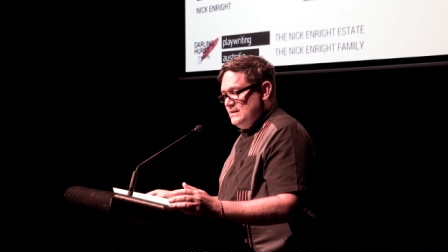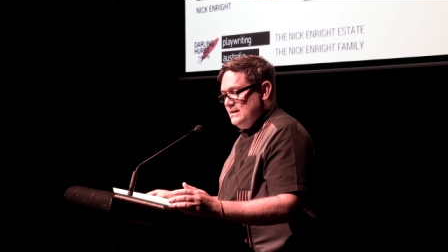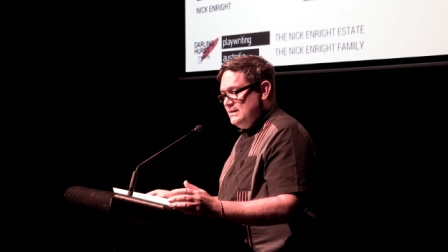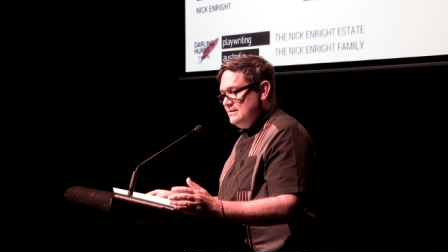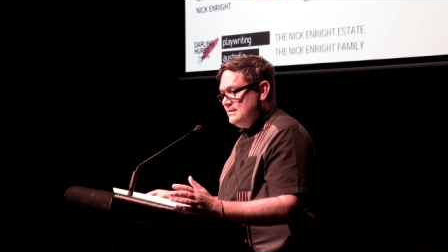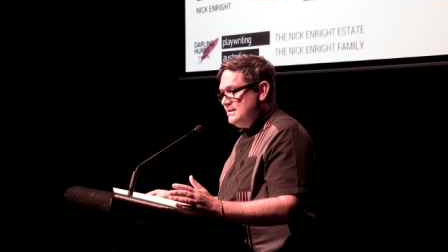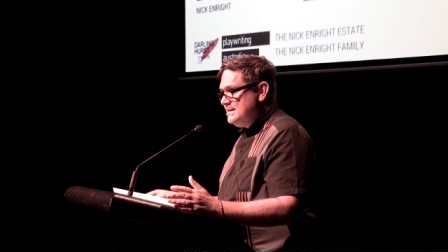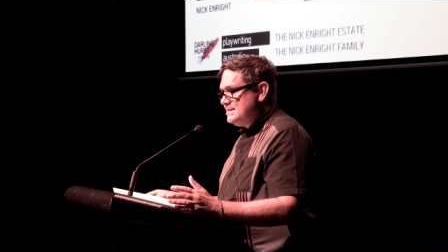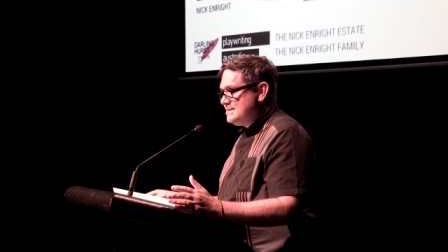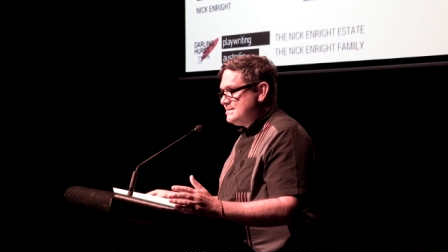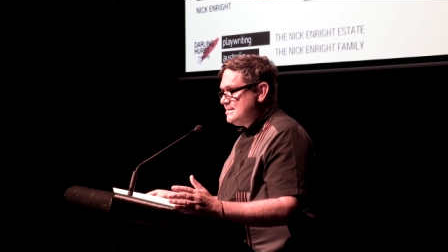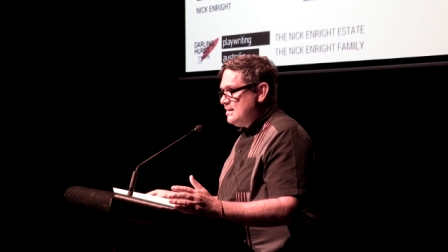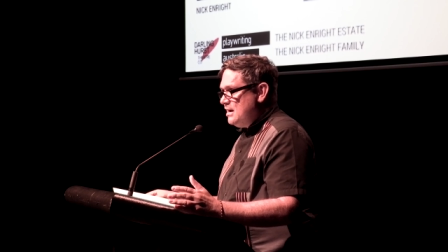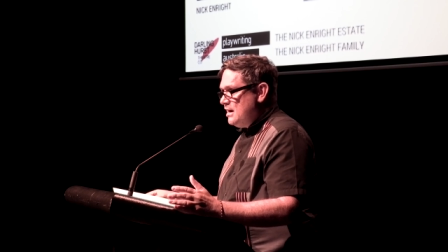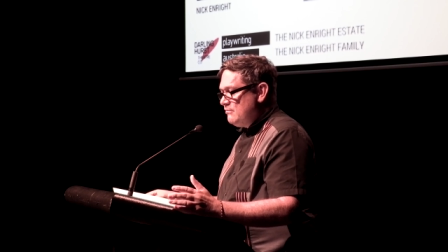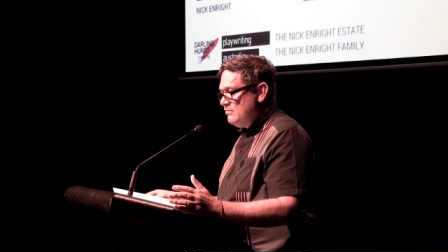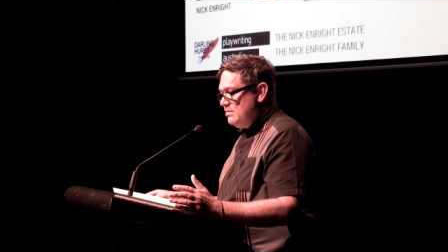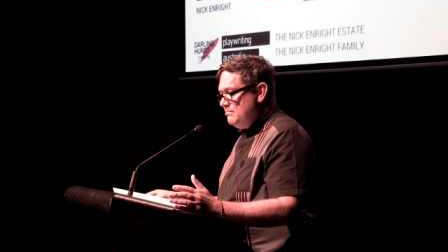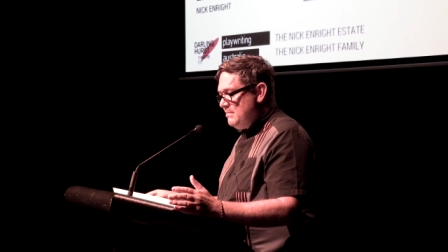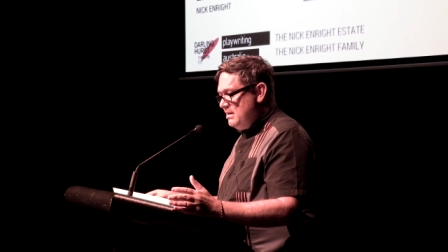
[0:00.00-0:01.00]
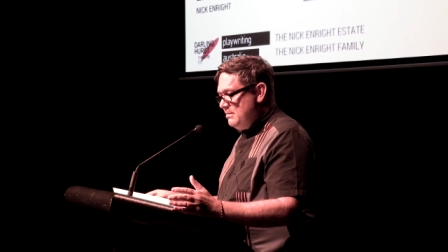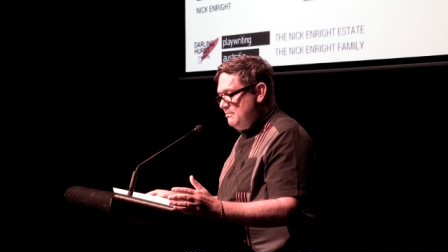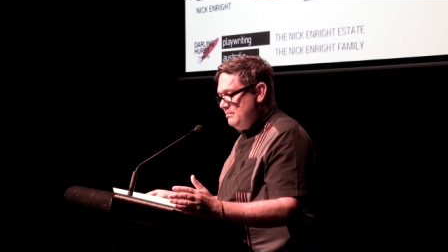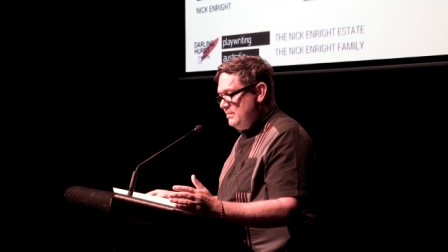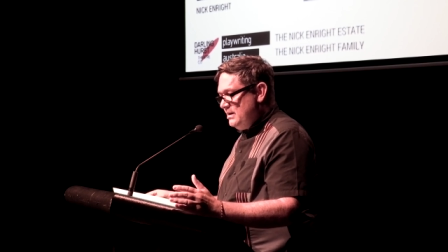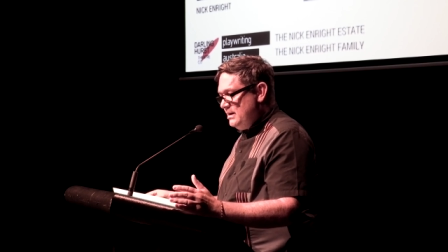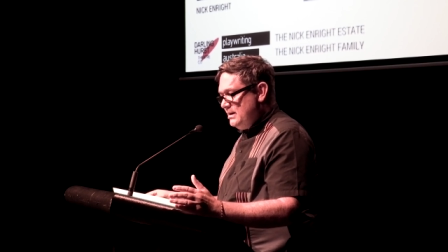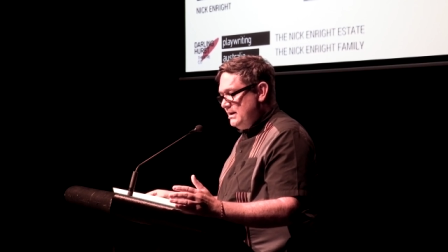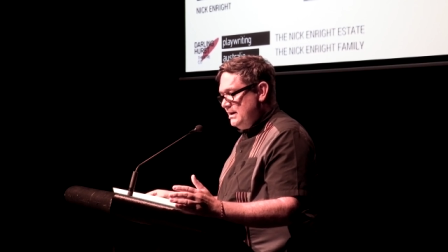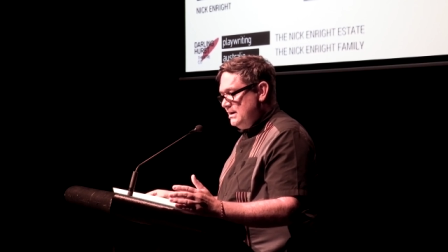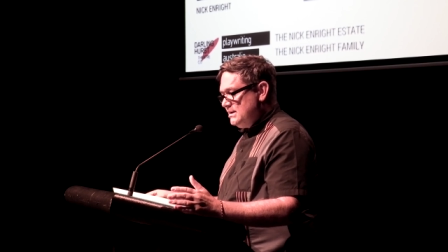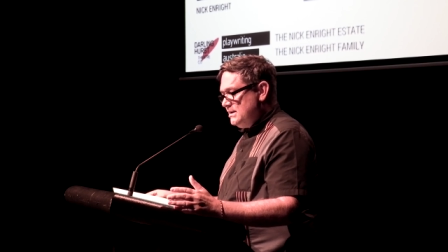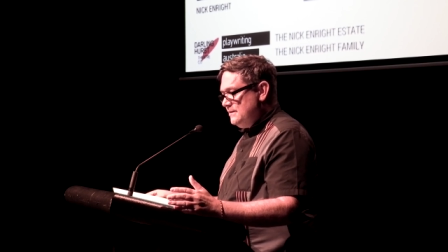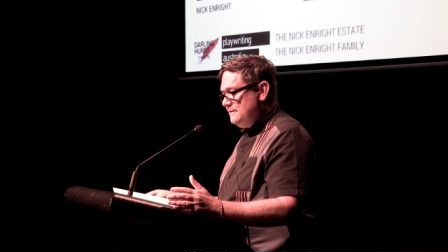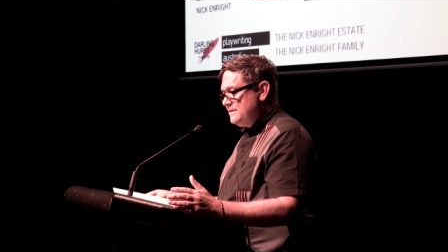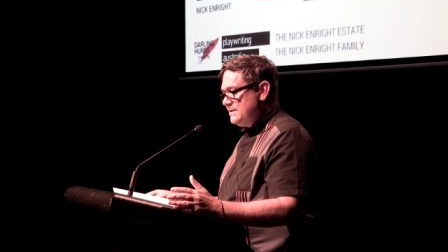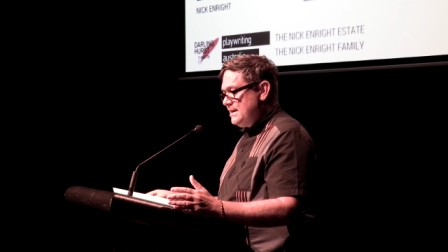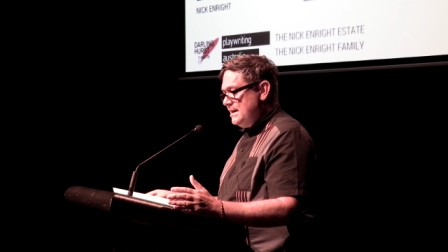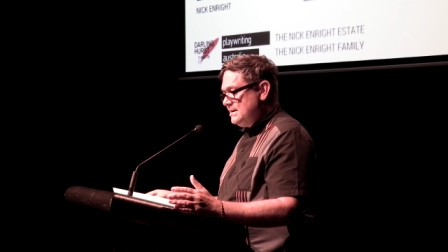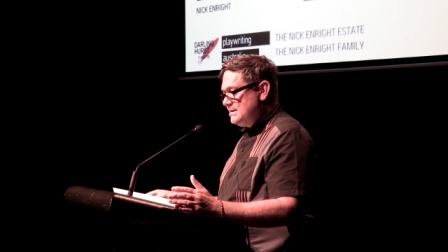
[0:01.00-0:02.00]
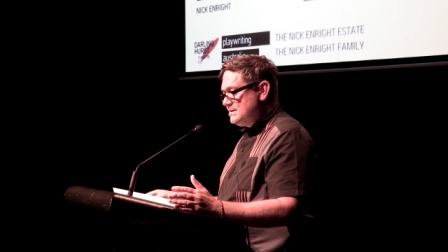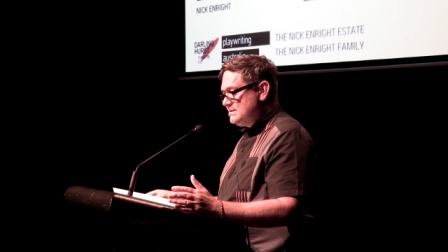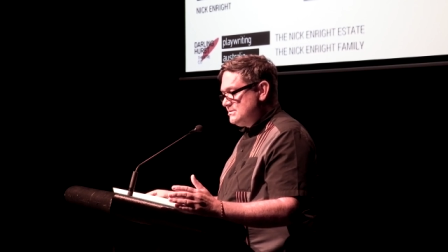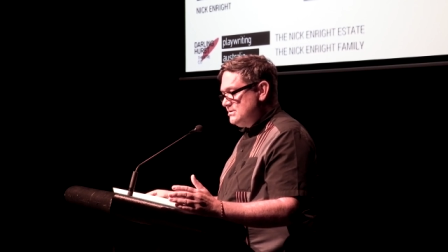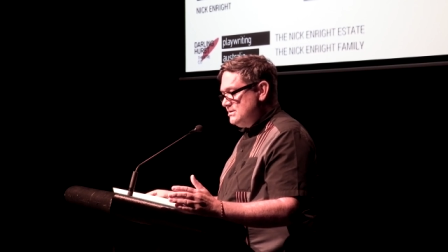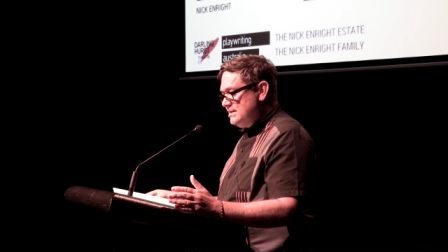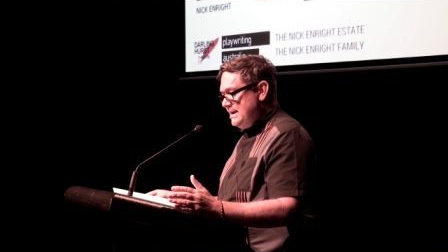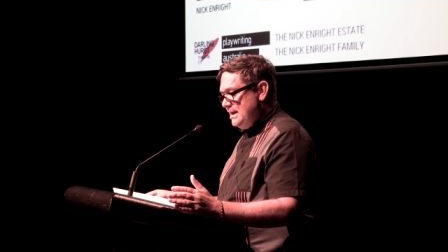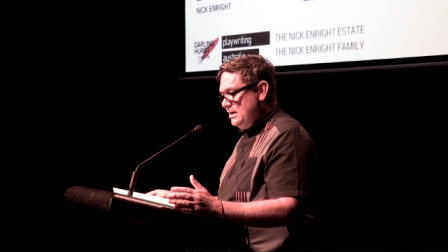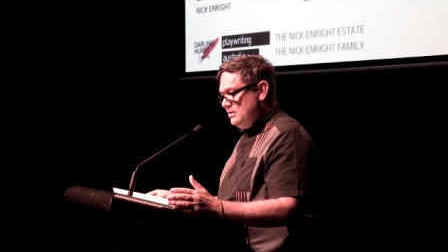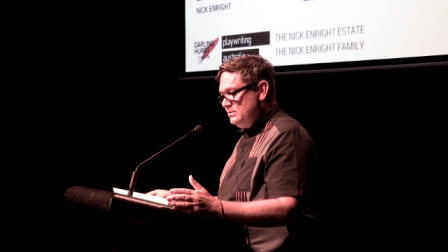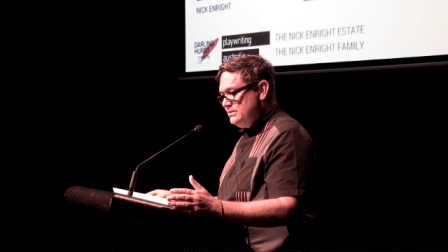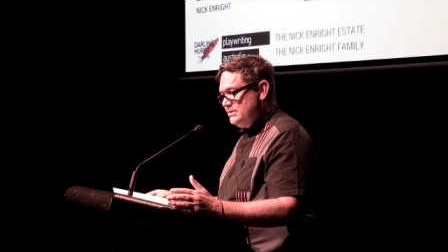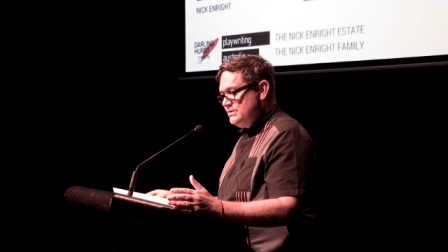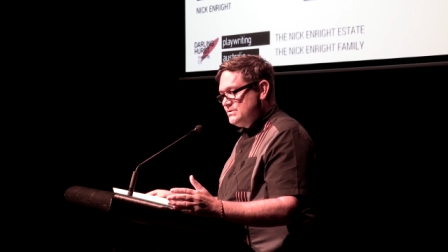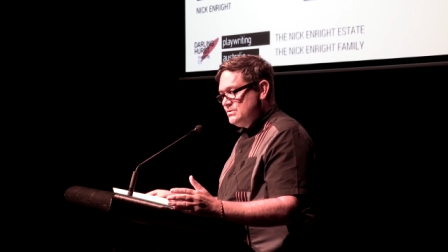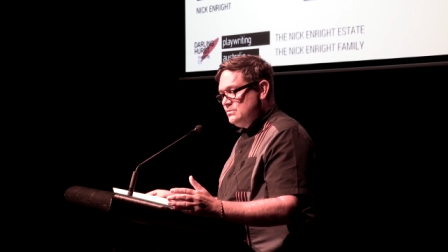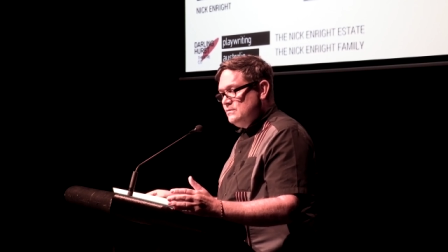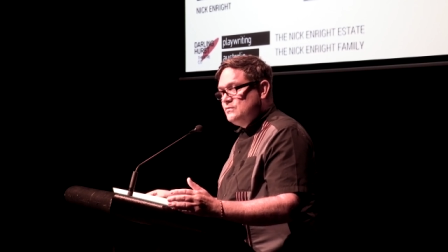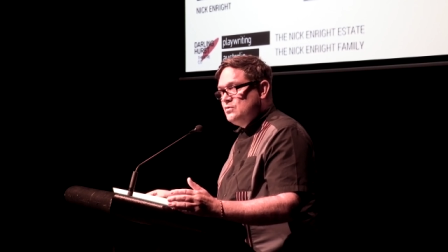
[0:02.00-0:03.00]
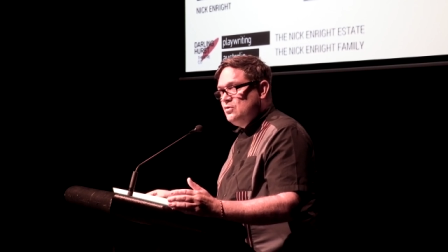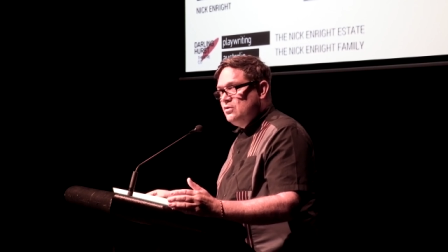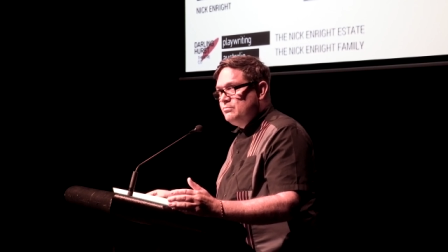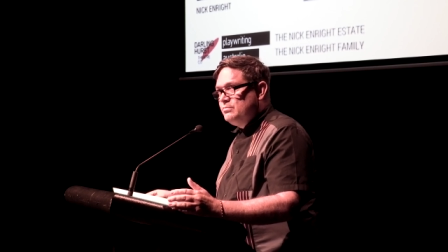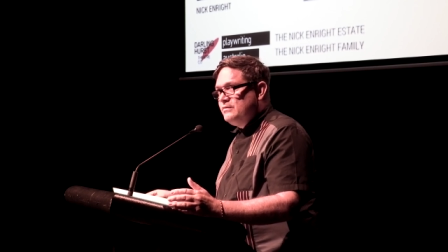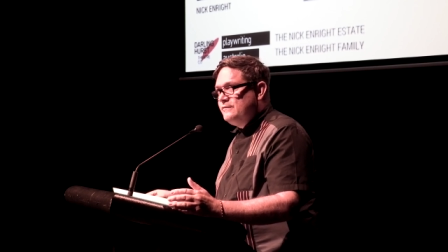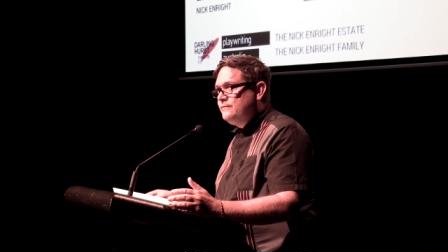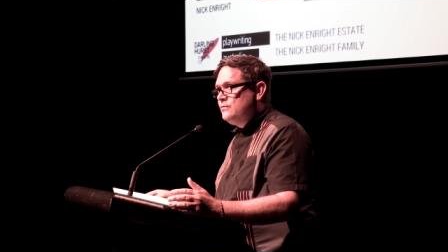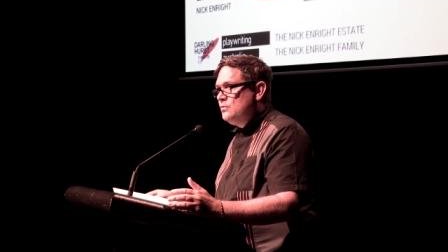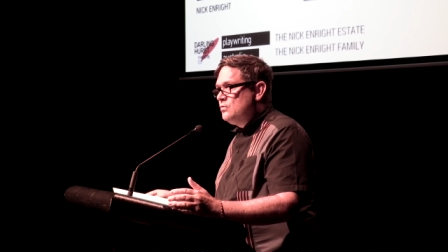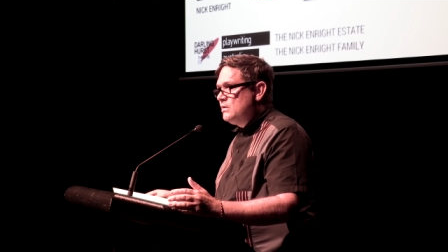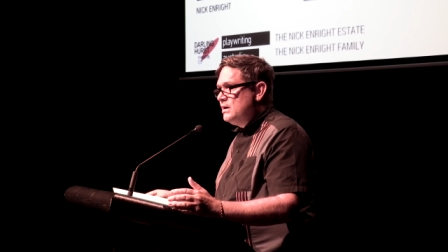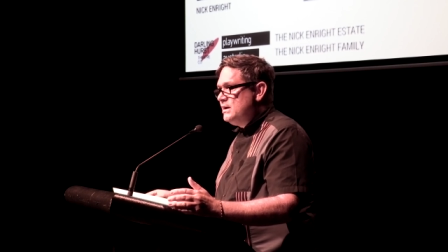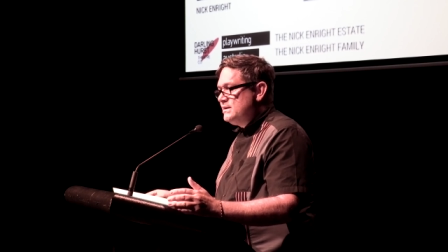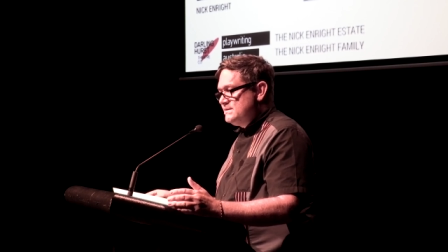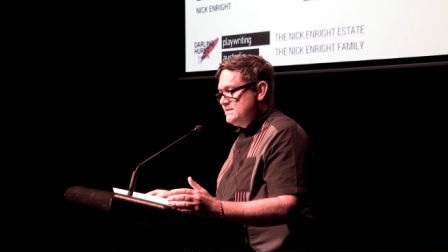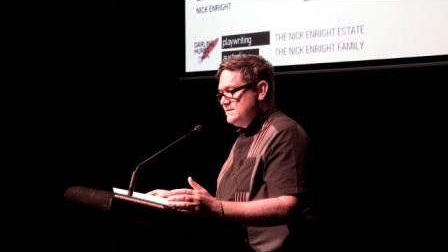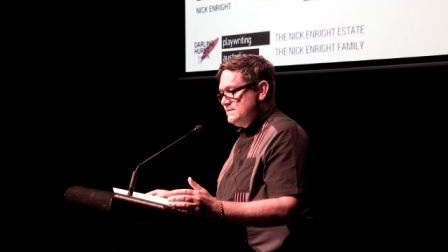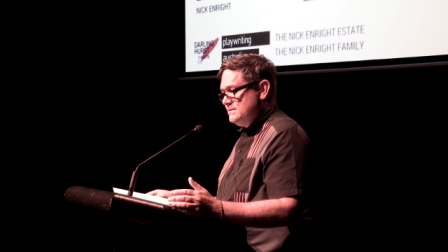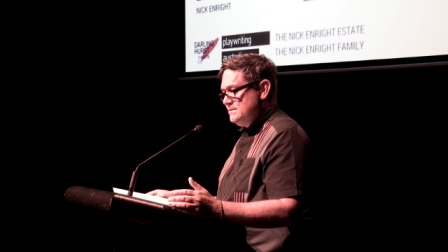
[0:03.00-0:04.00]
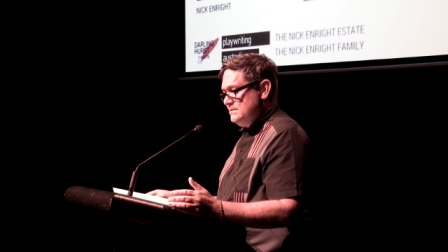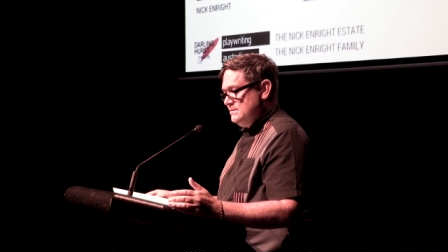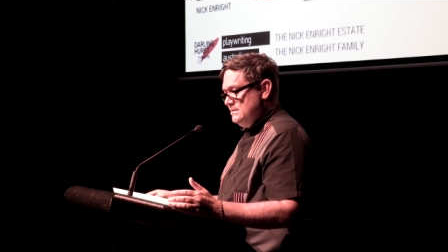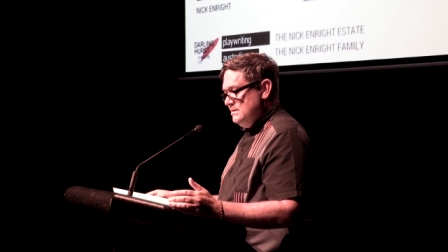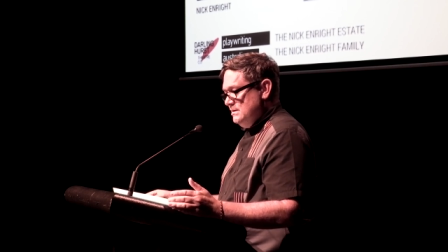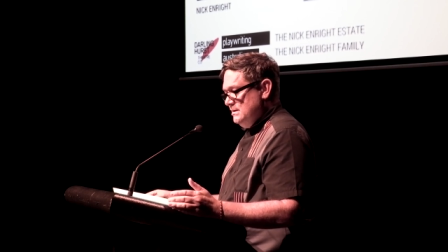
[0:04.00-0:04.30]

In this I remember and give thanks to the elders who have gone before us,